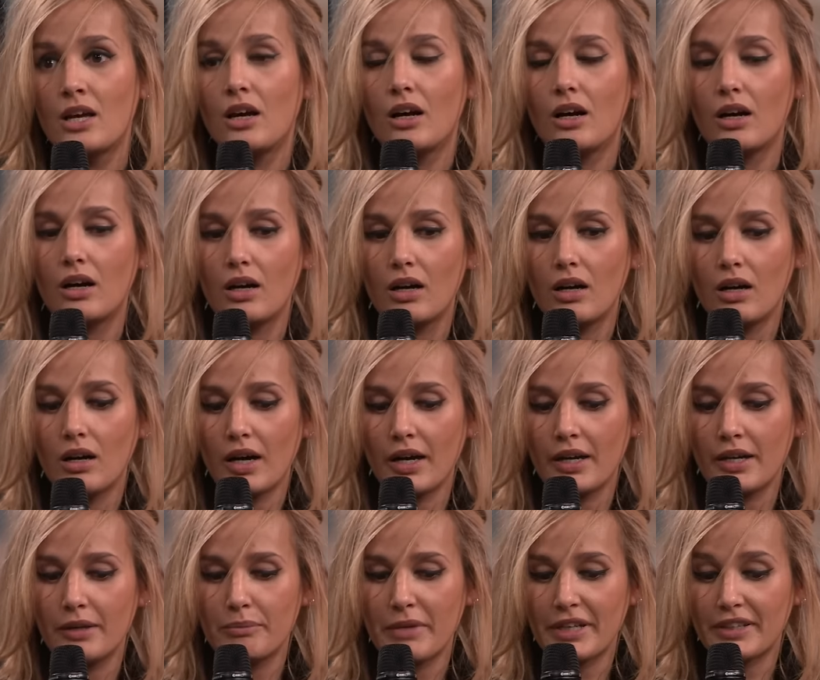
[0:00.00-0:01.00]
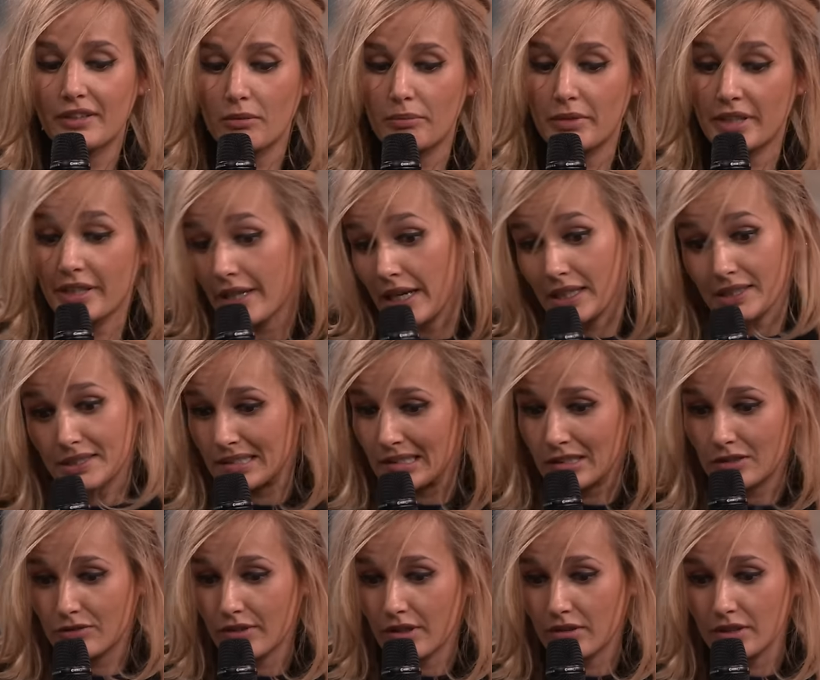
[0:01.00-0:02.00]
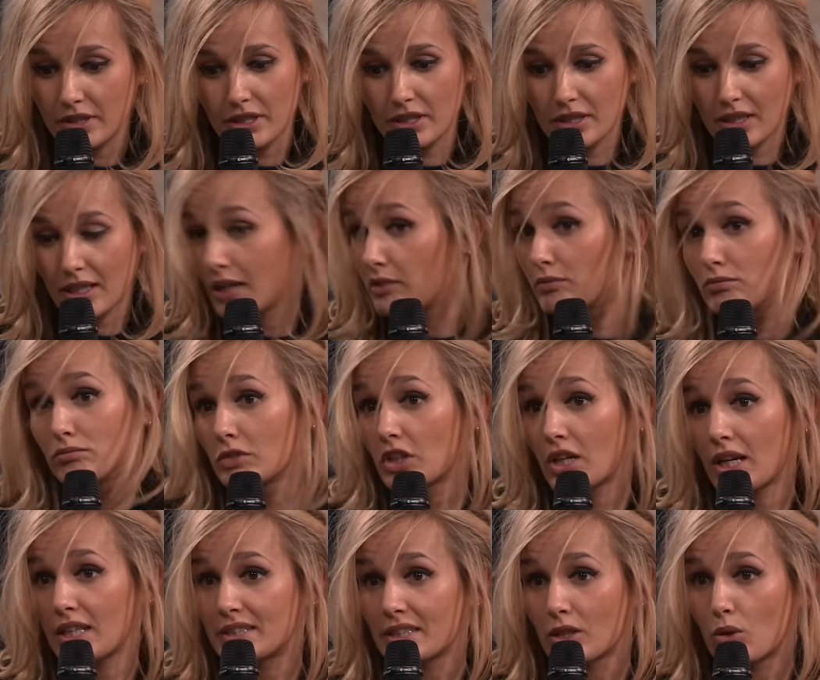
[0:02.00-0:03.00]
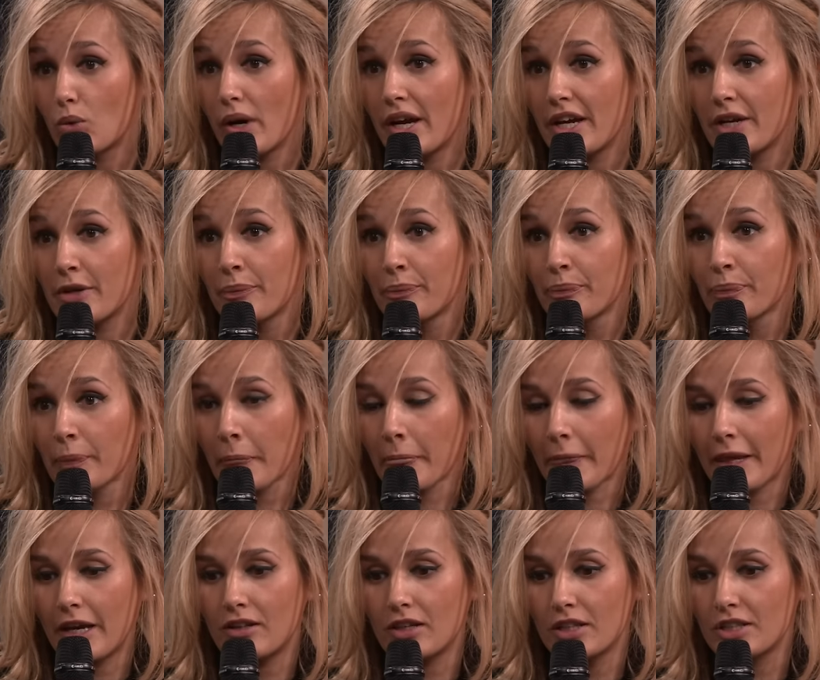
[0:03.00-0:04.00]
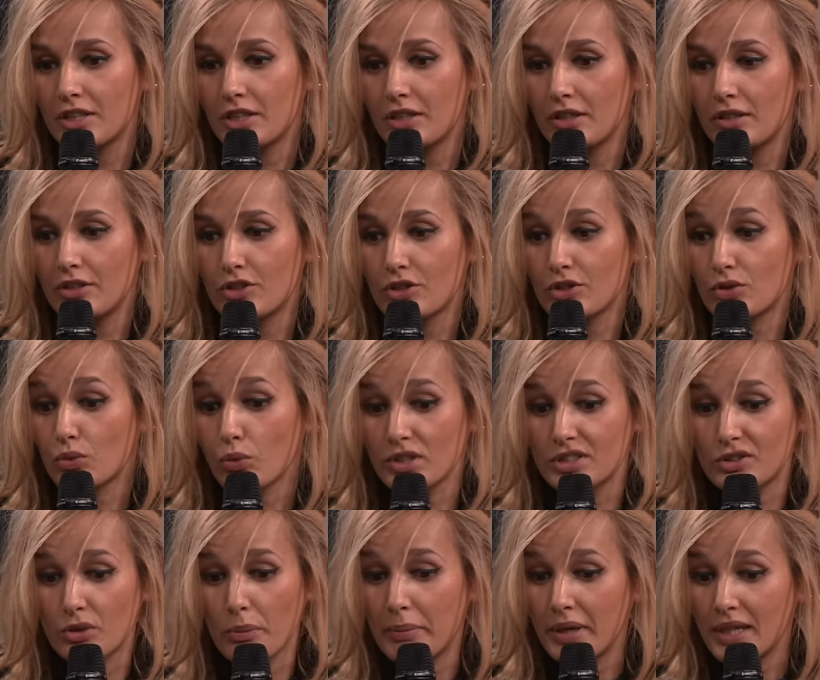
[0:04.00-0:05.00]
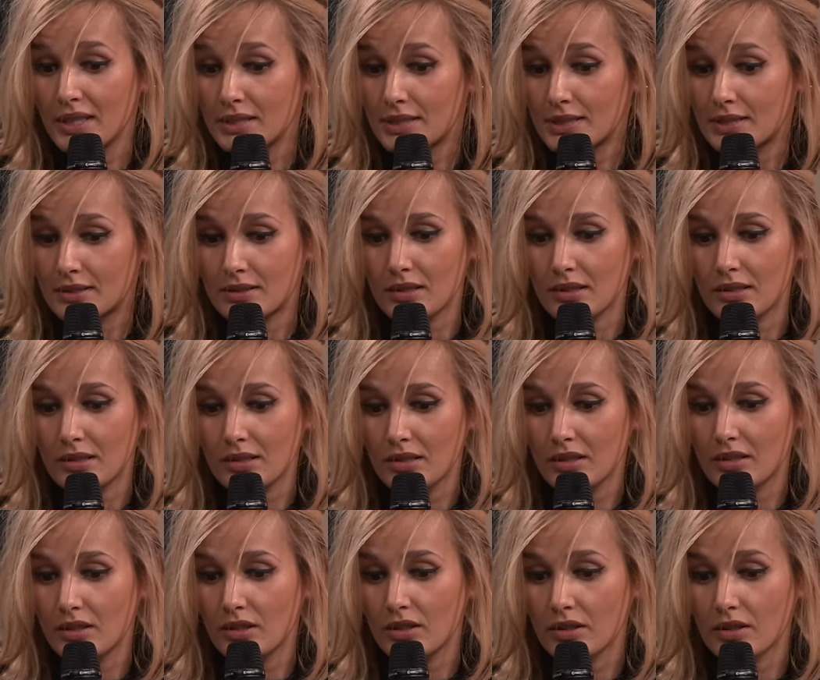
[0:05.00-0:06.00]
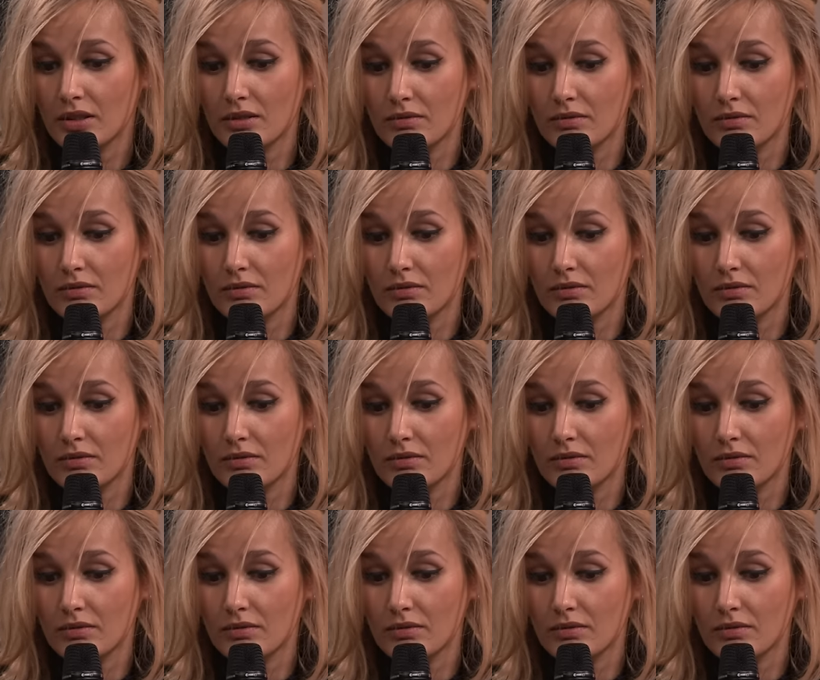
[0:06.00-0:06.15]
Uh, I met him in casting very cl in a classic way and he just was the best uh,